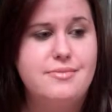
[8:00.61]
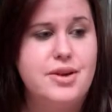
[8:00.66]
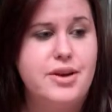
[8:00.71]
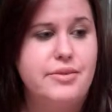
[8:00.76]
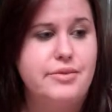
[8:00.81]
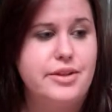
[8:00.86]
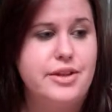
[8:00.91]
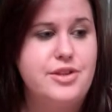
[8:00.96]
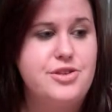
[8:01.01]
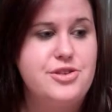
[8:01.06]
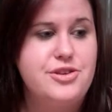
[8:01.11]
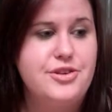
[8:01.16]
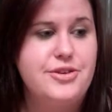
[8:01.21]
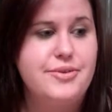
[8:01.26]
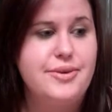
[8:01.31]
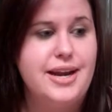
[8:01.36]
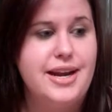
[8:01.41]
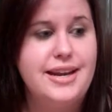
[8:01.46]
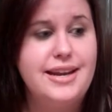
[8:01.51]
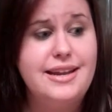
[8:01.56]
I'm not really
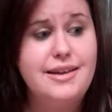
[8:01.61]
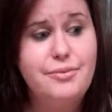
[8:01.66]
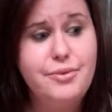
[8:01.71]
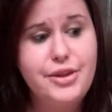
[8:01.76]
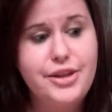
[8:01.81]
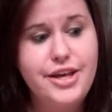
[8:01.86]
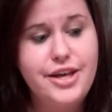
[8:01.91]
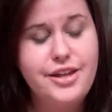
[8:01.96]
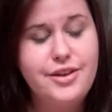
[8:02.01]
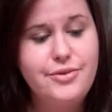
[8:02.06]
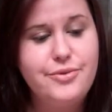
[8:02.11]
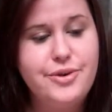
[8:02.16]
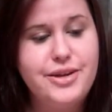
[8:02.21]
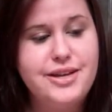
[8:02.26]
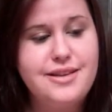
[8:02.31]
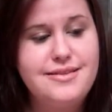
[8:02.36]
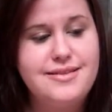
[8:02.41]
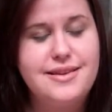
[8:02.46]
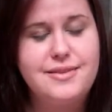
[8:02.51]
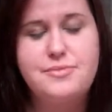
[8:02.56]
sure what I did with the other
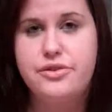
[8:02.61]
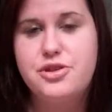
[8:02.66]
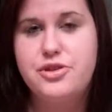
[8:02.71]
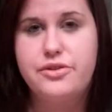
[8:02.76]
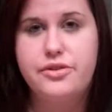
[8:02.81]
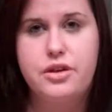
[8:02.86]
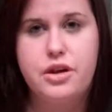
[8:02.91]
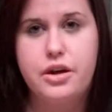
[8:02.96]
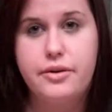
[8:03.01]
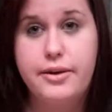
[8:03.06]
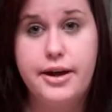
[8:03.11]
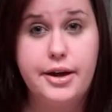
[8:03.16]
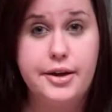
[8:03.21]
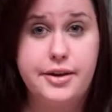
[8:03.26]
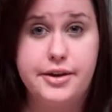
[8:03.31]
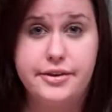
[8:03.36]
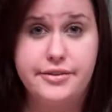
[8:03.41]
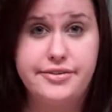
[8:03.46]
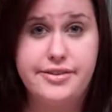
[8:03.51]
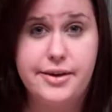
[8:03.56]
ones. I'm sure they're
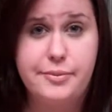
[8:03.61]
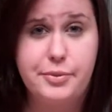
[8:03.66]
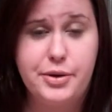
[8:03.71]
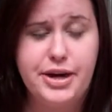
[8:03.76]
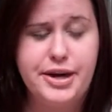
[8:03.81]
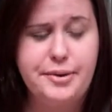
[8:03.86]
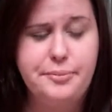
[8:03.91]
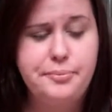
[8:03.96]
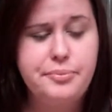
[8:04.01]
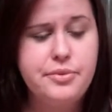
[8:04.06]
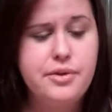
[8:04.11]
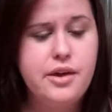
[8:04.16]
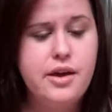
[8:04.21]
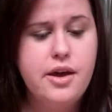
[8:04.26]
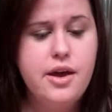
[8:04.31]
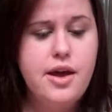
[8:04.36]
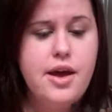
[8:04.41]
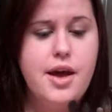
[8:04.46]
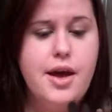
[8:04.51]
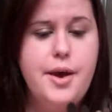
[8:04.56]
around here somewhere.
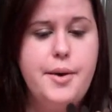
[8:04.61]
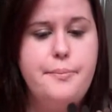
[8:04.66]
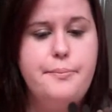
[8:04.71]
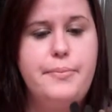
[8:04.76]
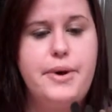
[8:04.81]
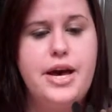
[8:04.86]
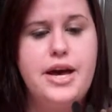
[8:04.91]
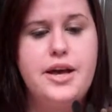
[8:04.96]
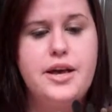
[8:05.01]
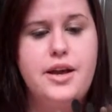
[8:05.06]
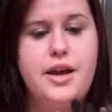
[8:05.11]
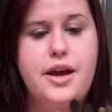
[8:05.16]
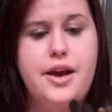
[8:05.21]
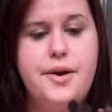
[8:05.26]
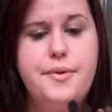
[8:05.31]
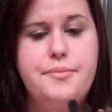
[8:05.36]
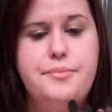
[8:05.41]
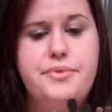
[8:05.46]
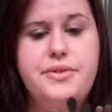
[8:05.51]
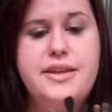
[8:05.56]
But
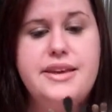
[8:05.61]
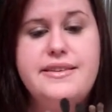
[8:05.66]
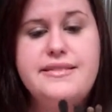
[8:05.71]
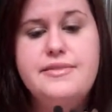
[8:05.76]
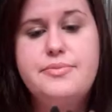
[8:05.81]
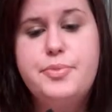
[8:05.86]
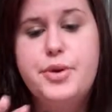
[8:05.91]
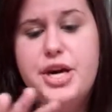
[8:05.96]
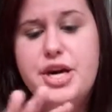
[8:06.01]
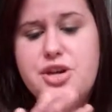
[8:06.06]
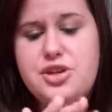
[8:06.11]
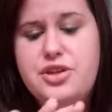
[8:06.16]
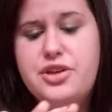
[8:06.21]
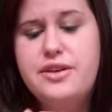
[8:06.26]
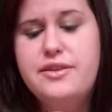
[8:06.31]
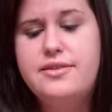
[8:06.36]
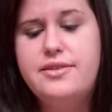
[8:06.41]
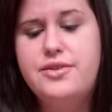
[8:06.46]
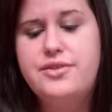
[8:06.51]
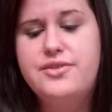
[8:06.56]
um, these
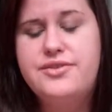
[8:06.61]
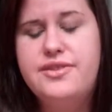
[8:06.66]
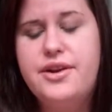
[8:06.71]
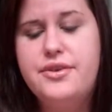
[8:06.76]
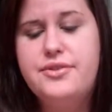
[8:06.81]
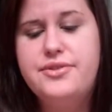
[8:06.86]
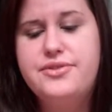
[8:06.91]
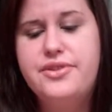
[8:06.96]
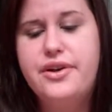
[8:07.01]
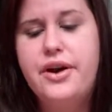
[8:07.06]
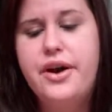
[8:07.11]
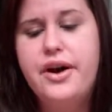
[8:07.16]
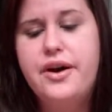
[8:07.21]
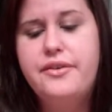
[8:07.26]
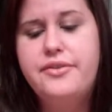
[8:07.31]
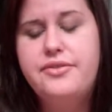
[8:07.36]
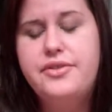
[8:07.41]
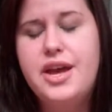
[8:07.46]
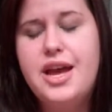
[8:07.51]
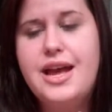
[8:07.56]
brushes are so
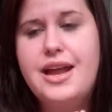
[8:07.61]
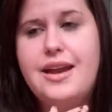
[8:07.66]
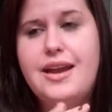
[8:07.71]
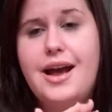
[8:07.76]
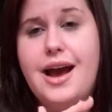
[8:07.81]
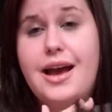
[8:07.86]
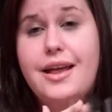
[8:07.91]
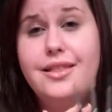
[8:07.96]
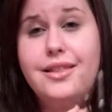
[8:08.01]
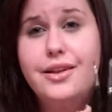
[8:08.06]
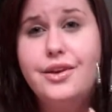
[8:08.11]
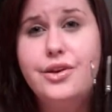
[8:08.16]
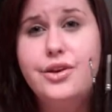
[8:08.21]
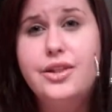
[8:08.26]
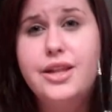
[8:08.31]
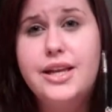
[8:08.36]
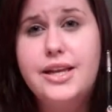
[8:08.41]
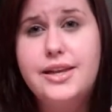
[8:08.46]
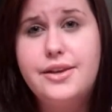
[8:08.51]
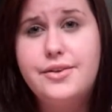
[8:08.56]
soft and I
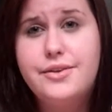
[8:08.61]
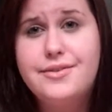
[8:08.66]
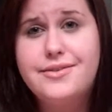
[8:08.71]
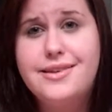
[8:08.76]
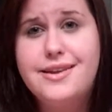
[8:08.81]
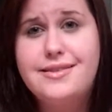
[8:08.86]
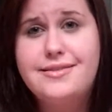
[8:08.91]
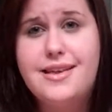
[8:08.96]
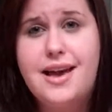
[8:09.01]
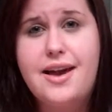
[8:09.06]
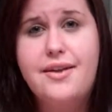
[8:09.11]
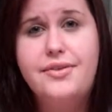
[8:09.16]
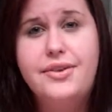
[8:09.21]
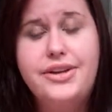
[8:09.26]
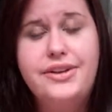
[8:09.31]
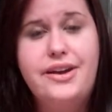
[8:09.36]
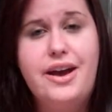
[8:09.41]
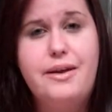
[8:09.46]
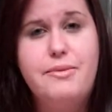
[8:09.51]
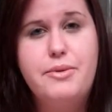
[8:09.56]
literally use these
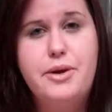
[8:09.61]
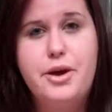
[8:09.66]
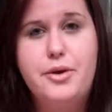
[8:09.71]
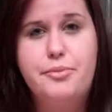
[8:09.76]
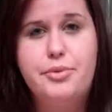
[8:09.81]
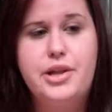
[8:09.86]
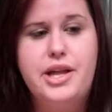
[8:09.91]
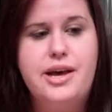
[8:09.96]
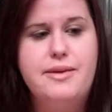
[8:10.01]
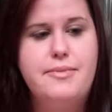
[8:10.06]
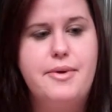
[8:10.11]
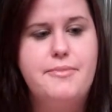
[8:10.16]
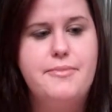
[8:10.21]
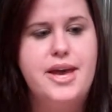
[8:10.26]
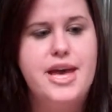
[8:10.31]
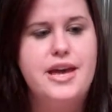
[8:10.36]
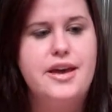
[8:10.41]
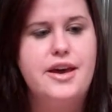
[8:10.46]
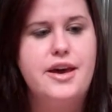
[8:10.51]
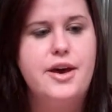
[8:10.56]
every time I apply my
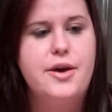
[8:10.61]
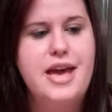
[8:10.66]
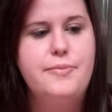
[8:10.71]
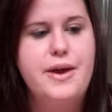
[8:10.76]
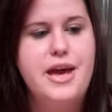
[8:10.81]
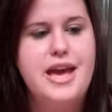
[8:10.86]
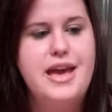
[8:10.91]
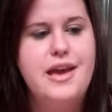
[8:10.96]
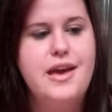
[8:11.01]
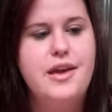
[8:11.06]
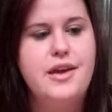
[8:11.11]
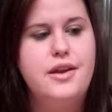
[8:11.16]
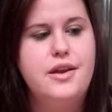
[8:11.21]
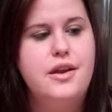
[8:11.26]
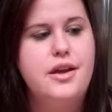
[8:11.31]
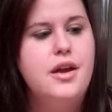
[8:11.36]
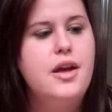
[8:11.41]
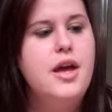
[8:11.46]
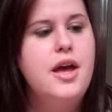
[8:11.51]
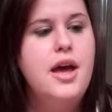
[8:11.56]
makeup
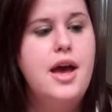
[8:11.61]
and